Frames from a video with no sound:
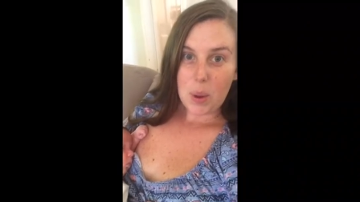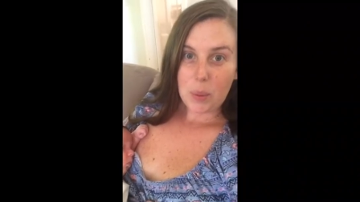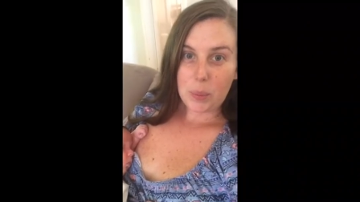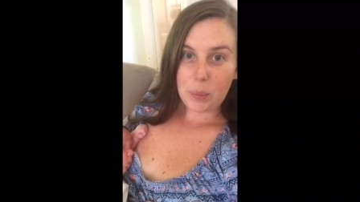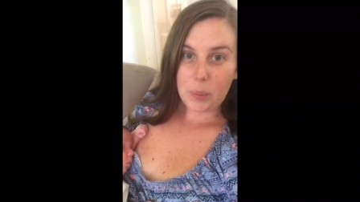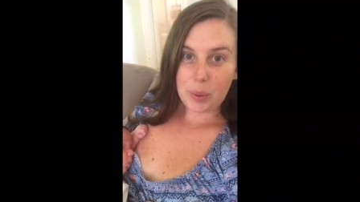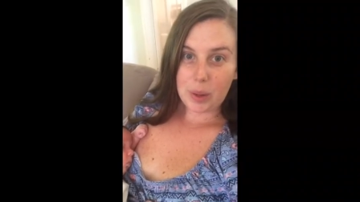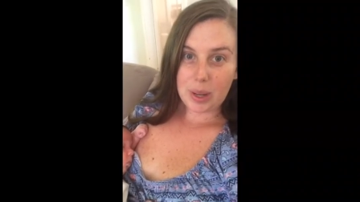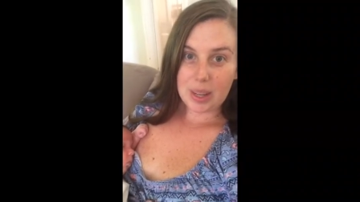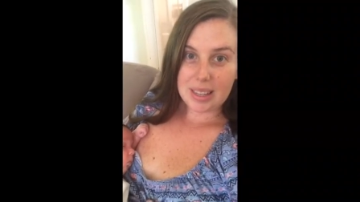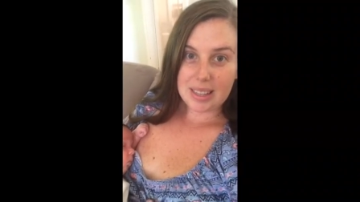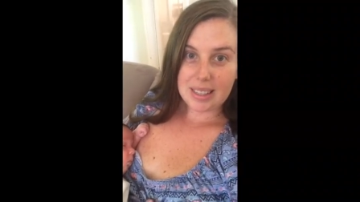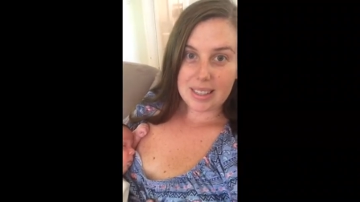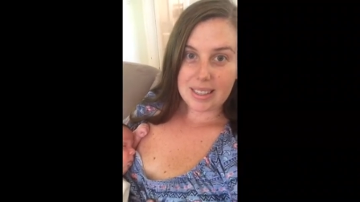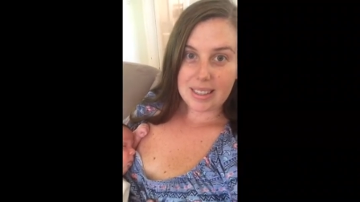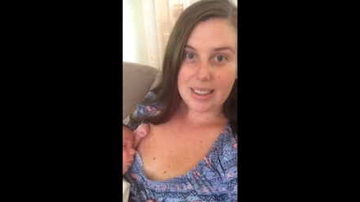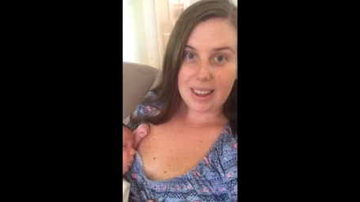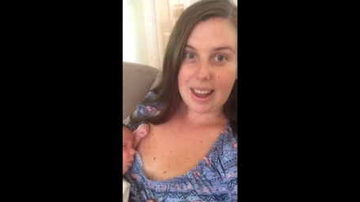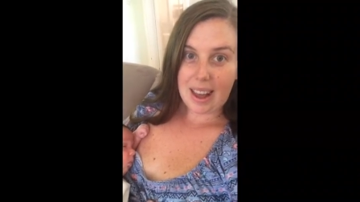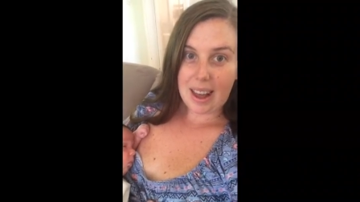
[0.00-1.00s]

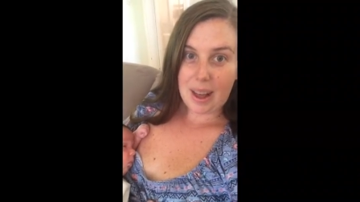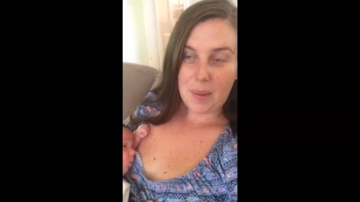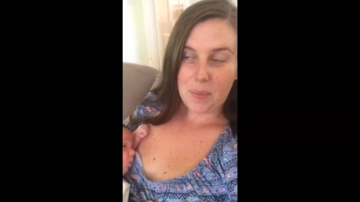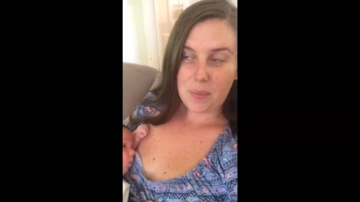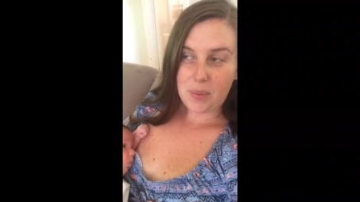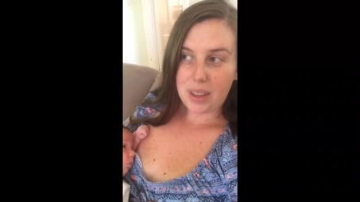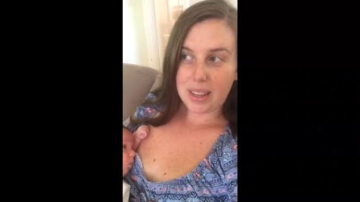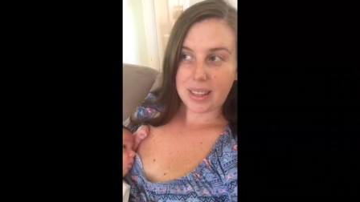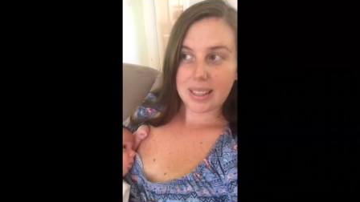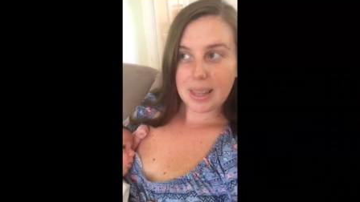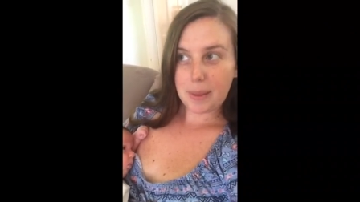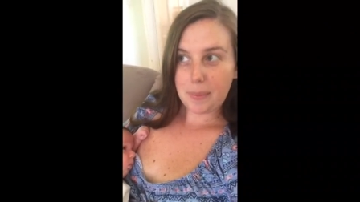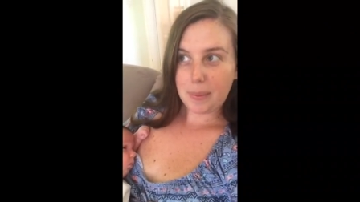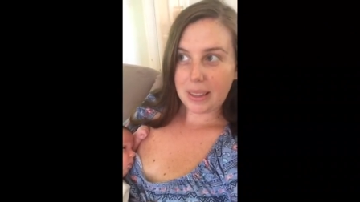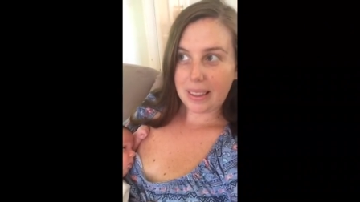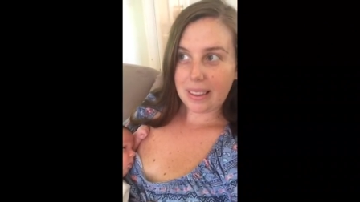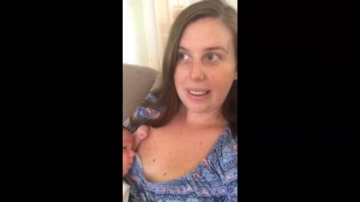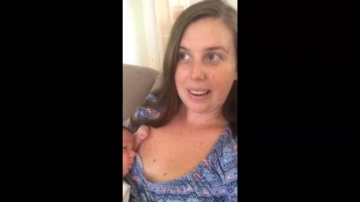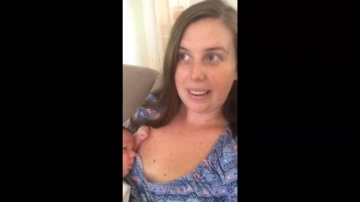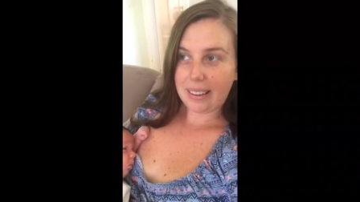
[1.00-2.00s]
was um, that something
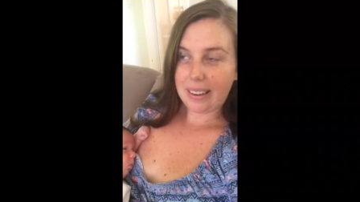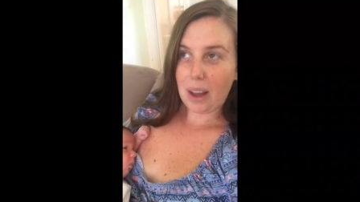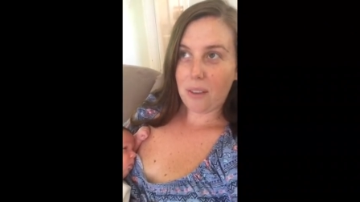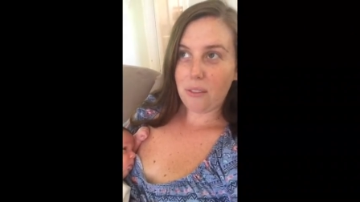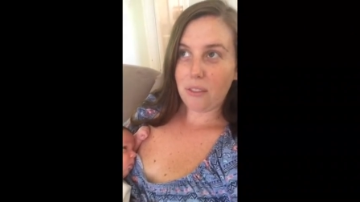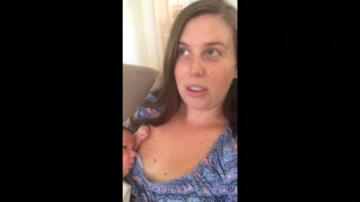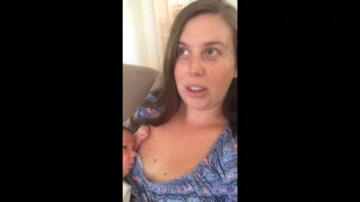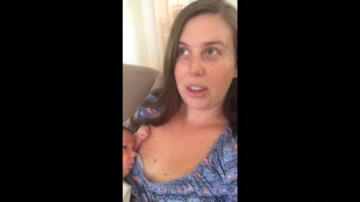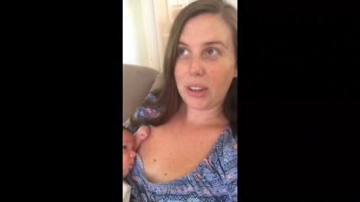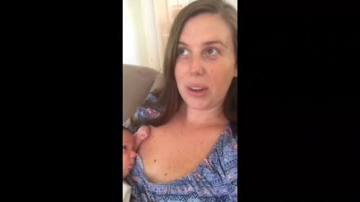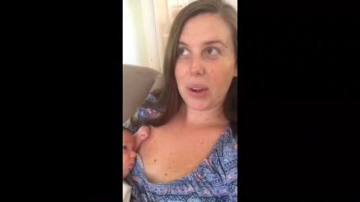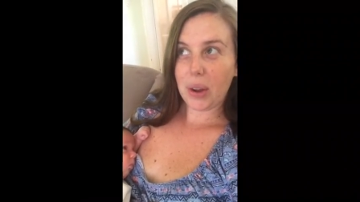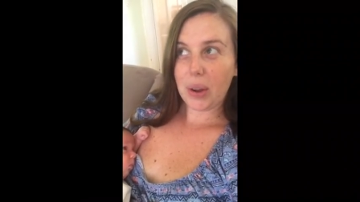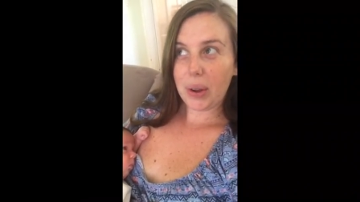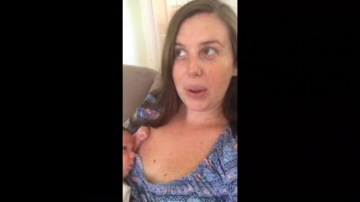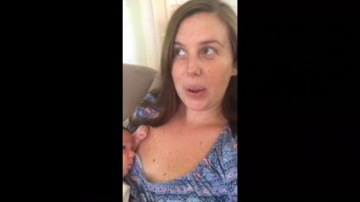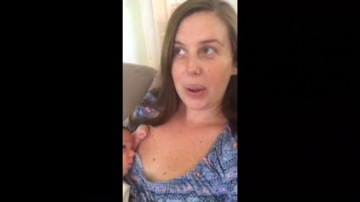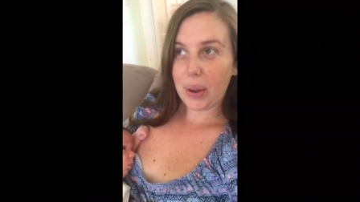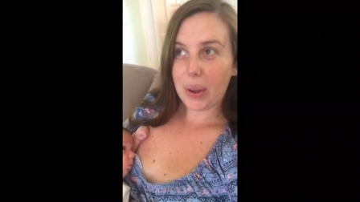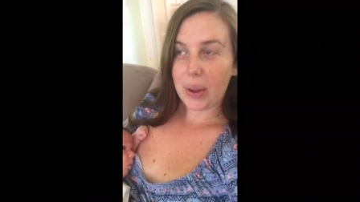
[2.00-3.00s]
that had comforted
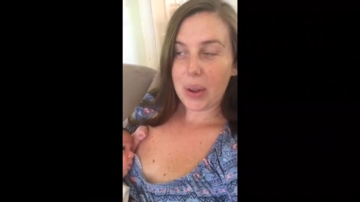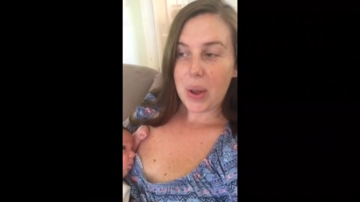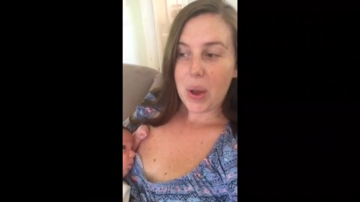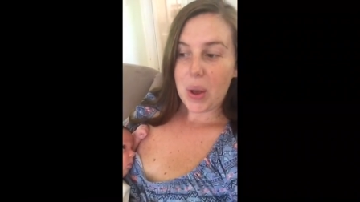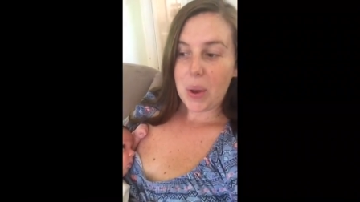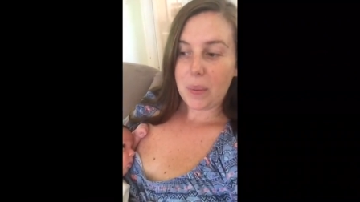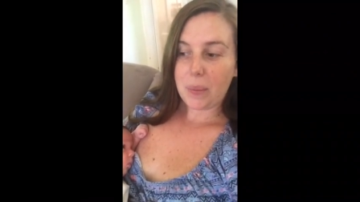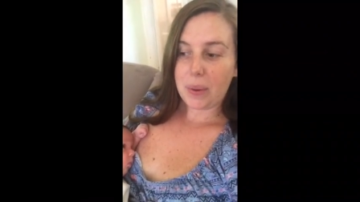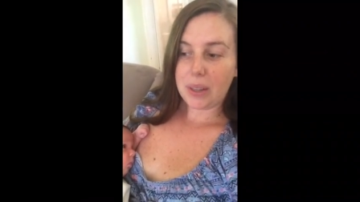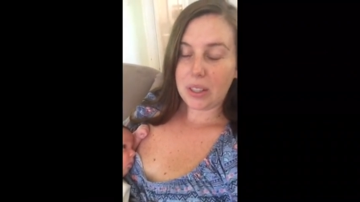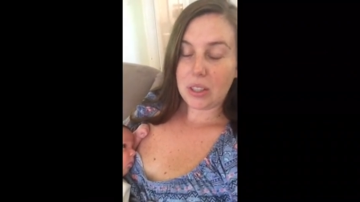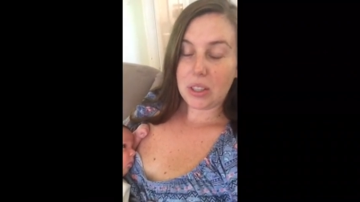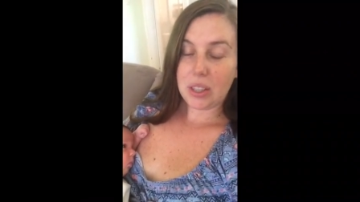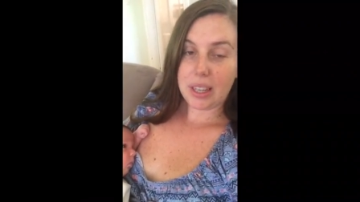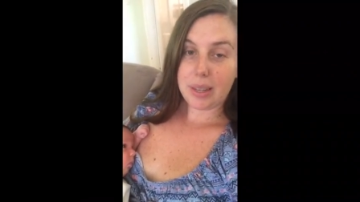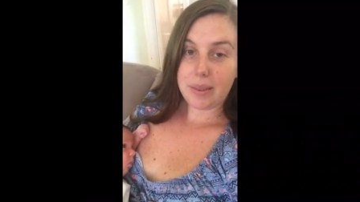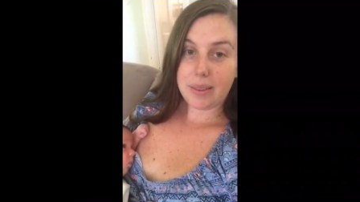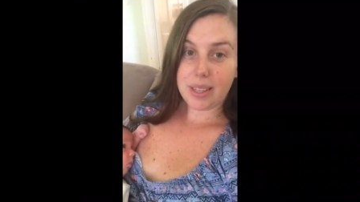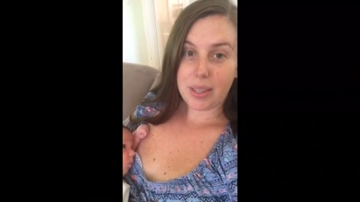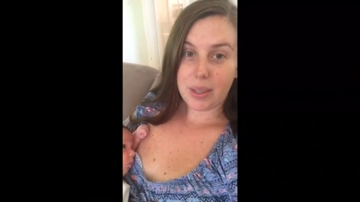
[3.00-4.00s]
her when
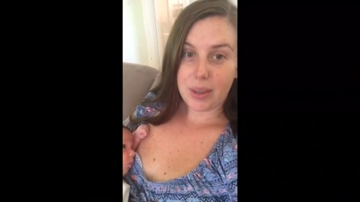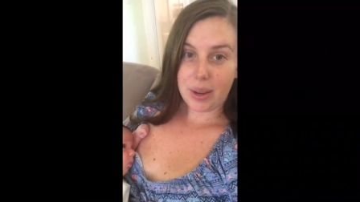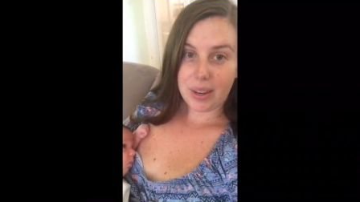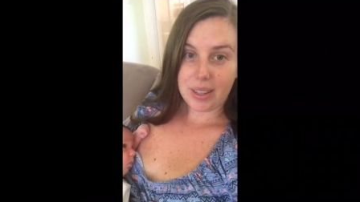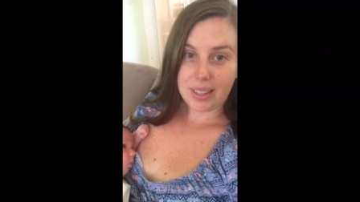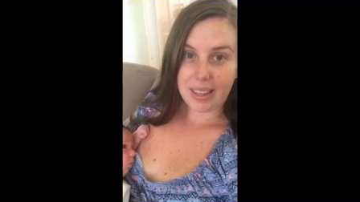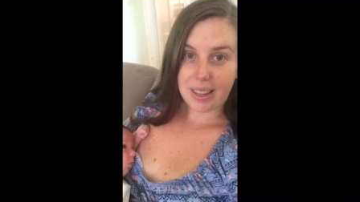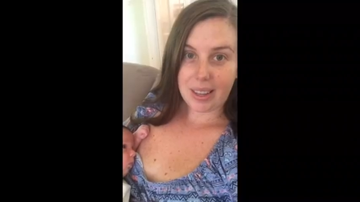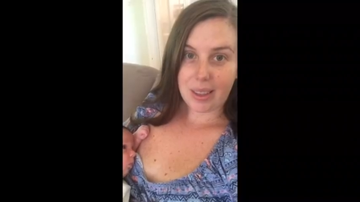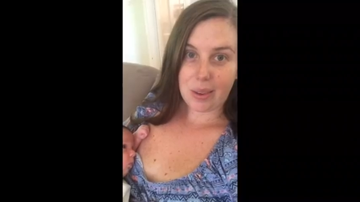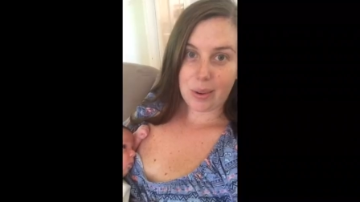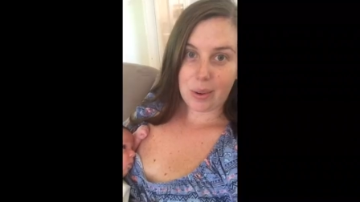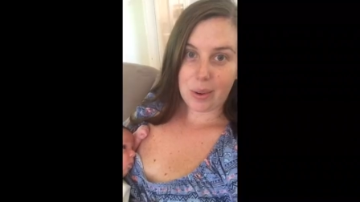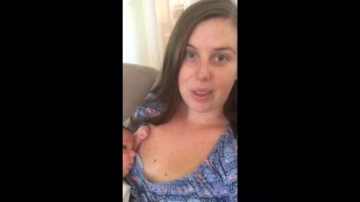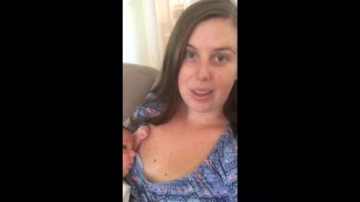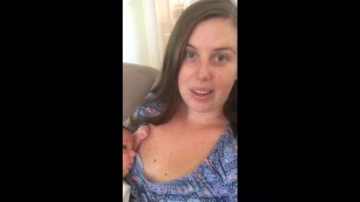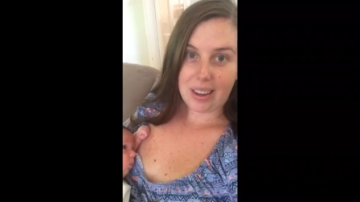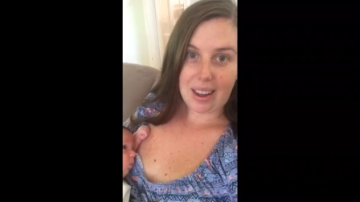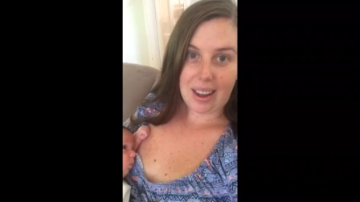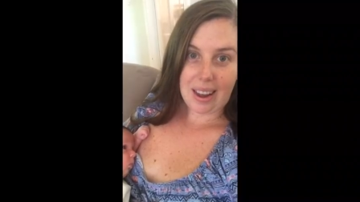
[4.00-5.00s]
she was nursing through
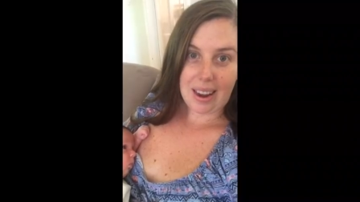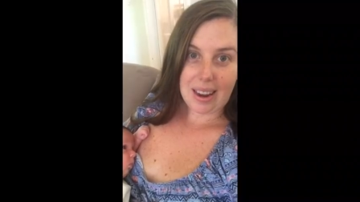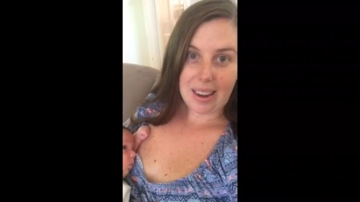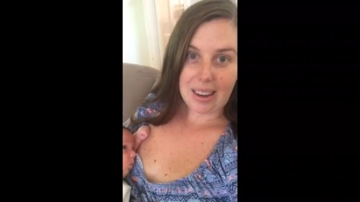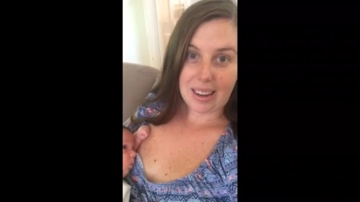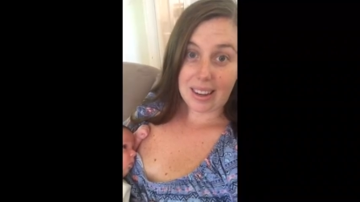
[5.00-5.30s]
the night.